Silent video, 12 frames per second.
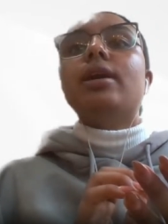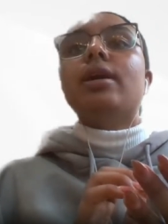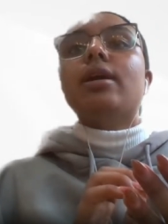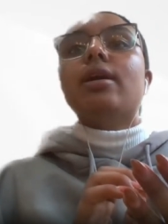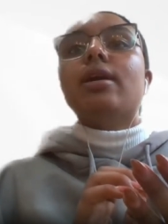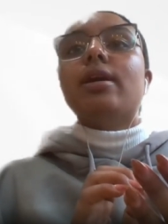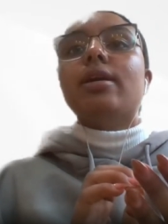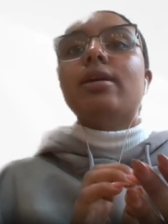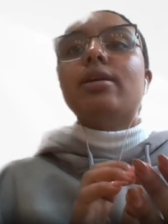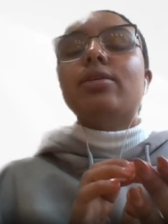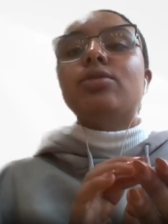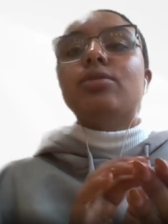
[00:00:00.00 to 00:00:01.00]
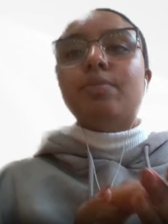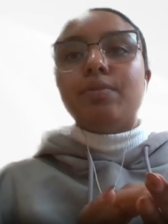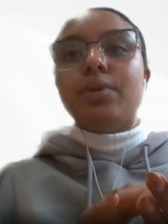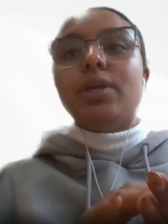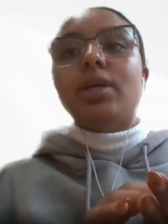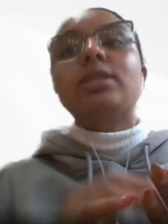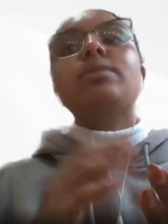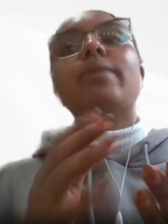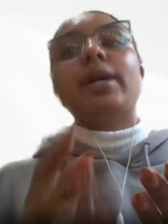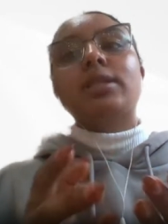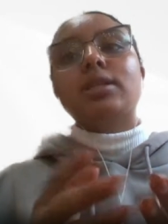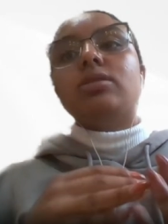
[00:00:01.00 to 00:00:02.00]
uh, you'll be
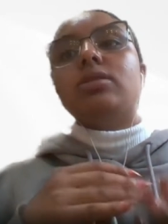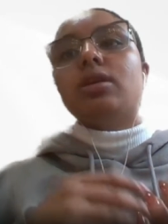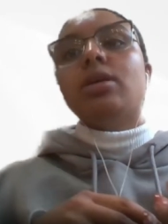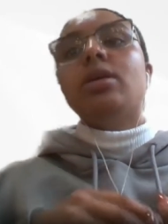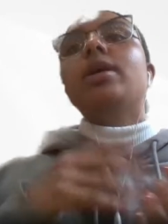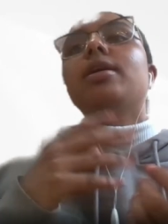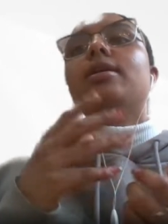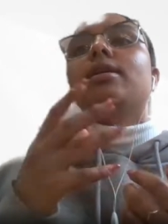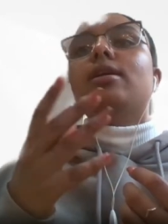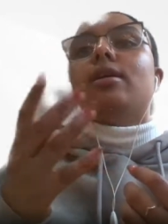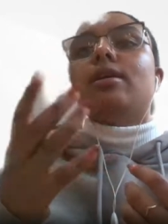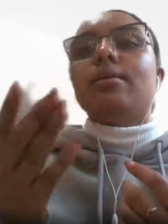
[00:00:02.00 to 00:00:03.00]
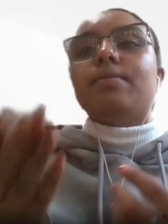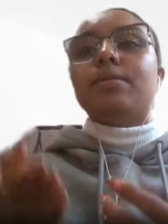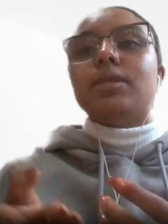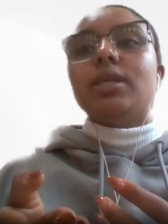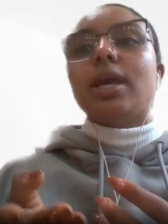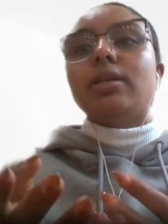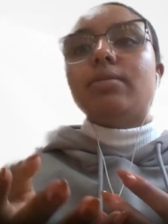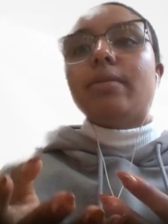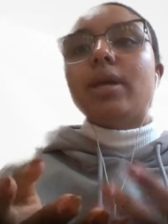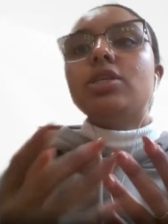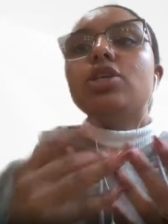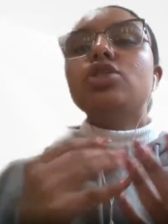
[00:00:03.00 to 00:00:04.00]
expected to uh, send
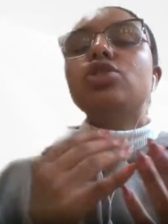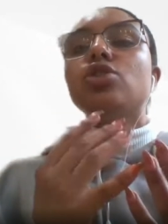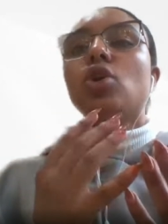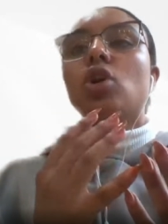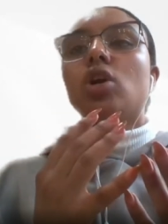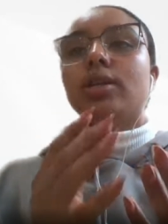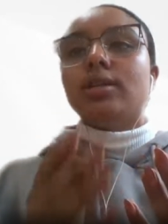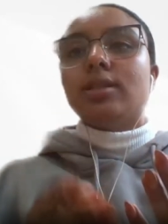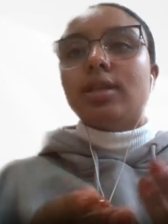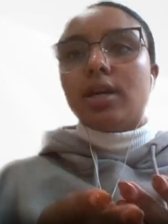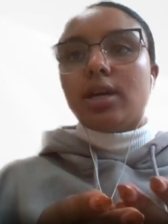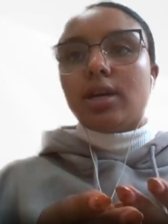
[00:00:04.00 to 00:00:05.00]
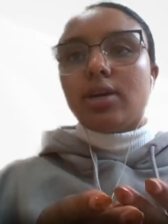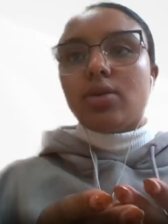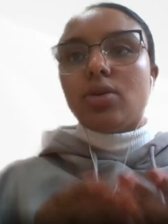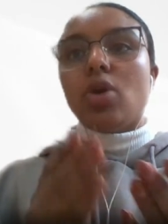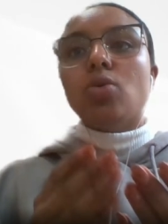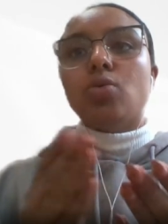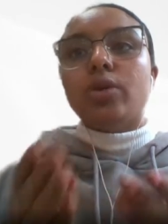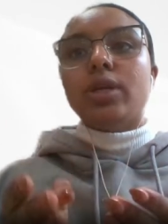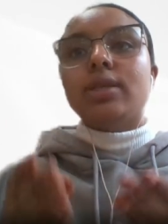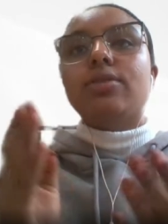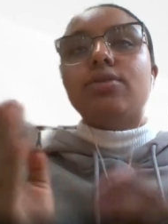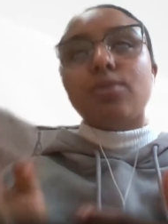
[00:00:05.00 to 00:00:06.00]
message on the all week
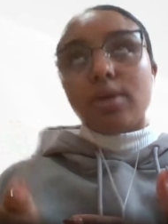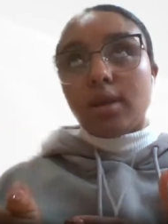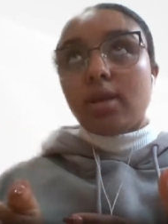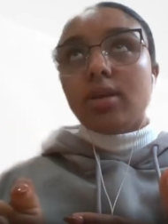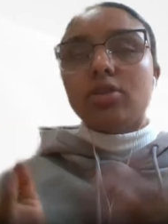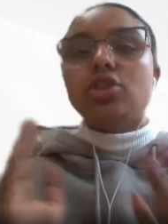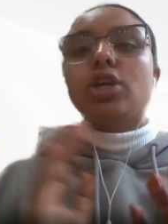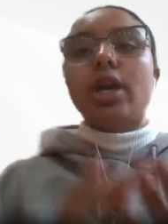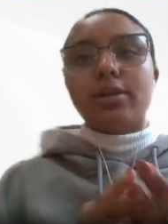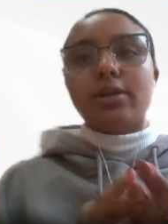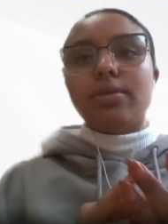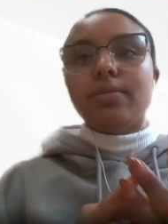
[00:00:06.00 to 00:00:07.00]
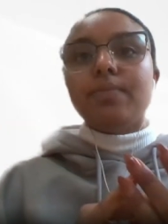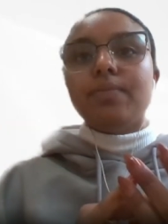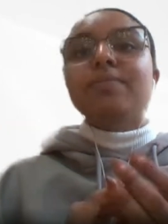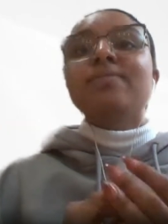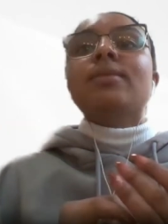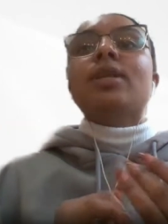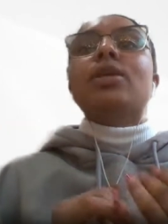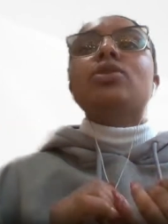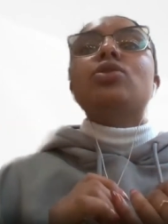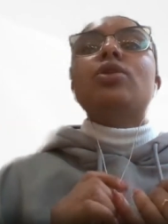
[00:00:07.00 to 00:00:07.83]
three channel. So